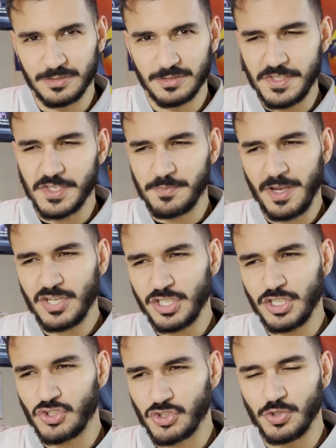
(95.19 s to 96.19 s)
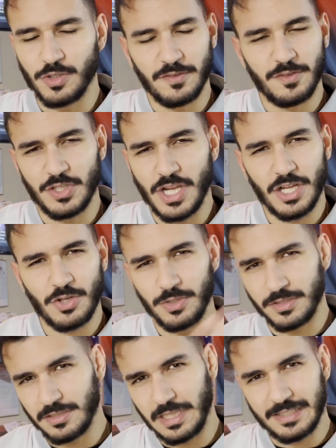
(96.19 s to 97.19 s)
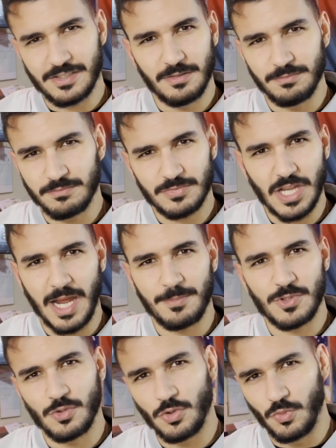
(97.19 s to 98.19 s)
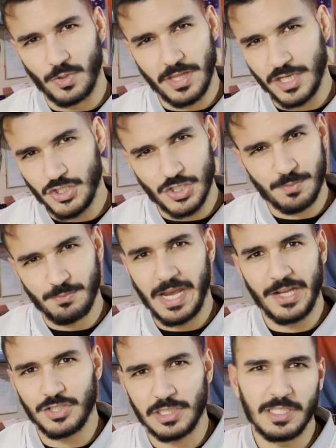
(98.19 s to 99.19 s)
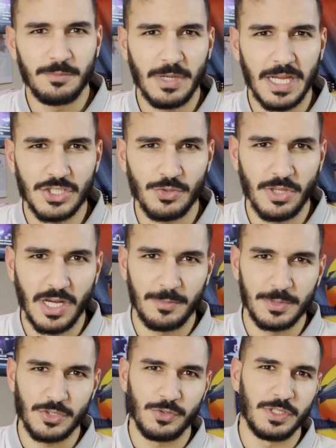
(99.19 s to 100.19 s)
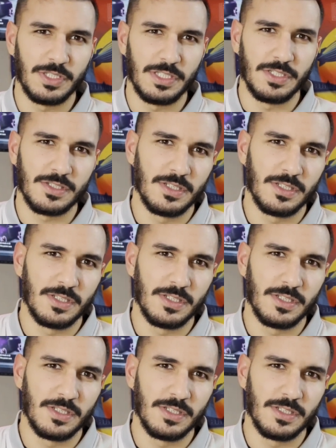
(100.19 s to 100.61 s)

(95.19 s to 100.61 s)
This is especially true if you're not going to like some top school where they just magically match you with opportunities.